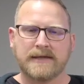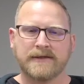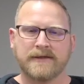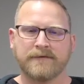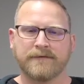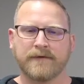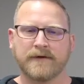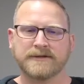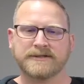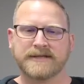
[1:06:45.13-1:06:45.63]

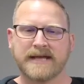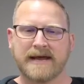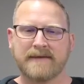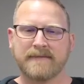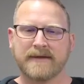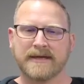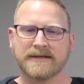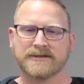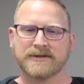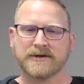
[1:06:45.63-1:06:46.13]
first time
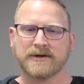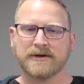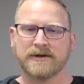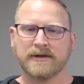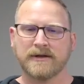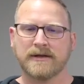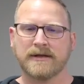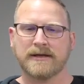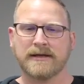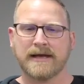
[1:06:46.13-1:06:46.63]
that
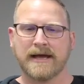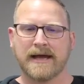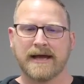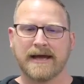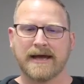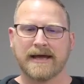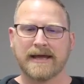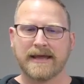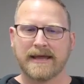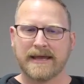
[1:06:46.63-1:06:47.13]
Israel
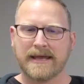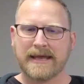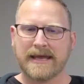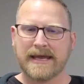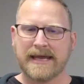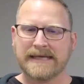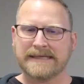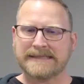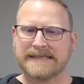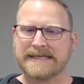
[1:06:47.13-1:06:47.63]

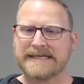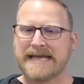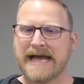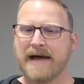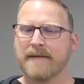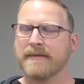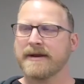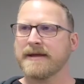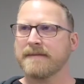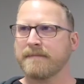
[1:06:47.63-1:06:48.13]
is the
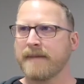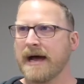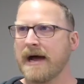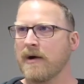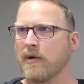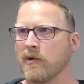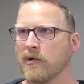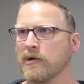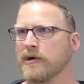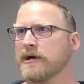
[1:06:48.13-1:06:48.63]
dominant
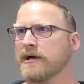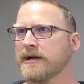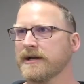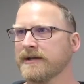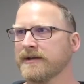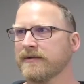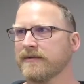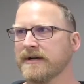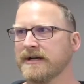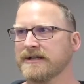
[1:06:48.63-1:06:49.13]
power
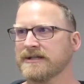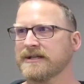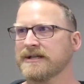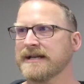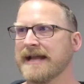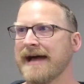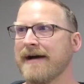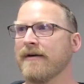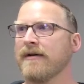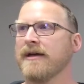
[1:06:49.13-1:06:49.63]
in the region.
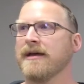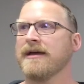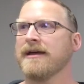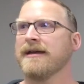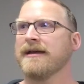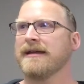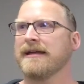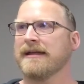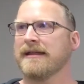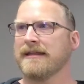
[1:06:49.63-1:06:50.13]
Now,
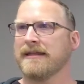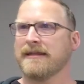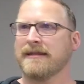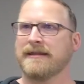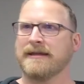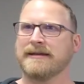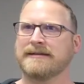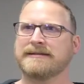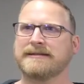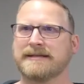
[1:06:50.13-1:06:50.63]

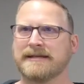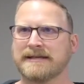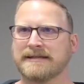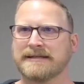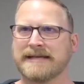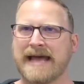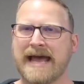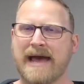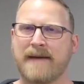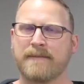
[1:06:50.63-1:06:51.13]
this
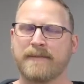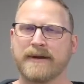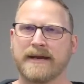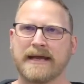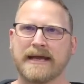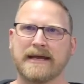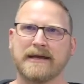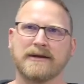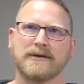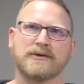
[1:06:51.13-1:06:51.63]
is
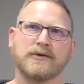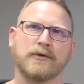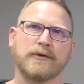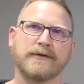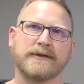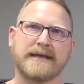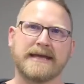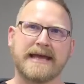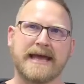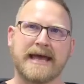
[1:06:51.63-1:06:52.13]
happening
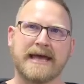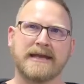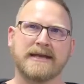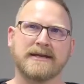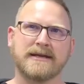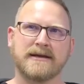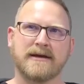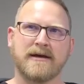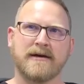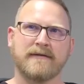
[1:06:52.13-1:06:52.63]
toward the
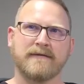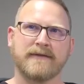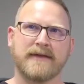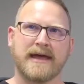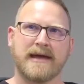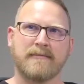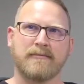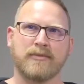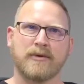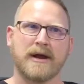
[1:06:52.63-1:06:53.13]
end of
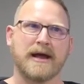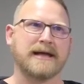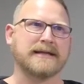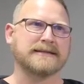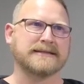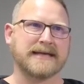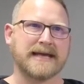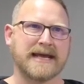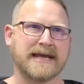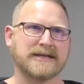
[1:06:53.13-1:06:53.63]
that
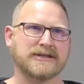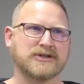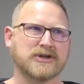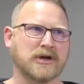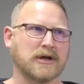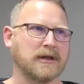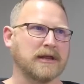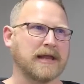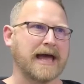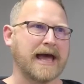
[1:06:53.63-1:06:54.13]
Bronze Age
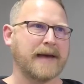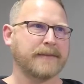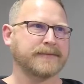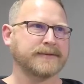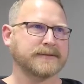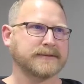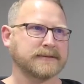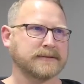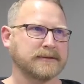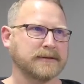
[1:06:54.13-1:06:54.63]

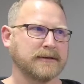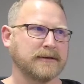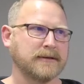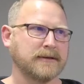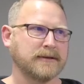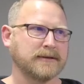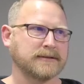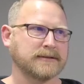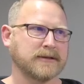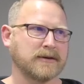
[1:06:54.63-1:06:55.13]
collapse.
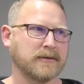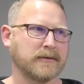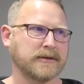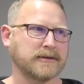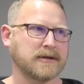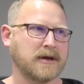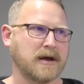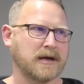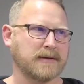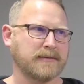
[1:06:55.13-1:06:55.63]
So we
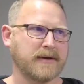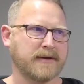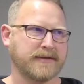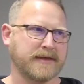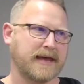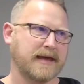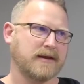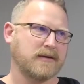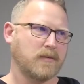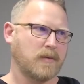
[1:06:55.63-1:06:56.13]
talked about
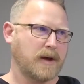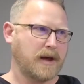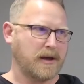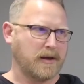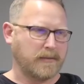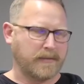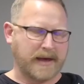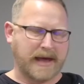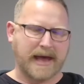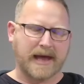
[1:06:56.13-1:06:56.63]
that a
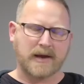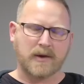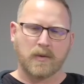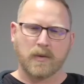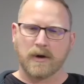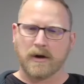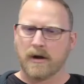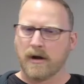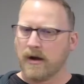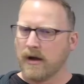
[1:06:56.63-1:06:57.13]
while back,
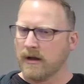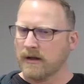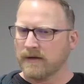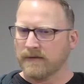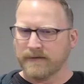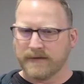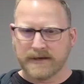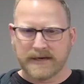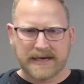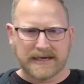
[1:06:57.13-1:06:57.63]
where all
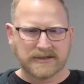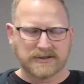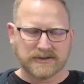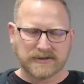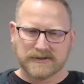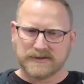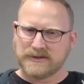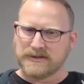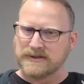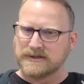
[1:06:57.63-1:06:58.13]
of the
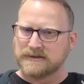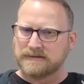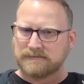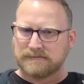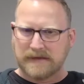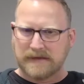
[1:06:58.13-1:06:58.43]
nations just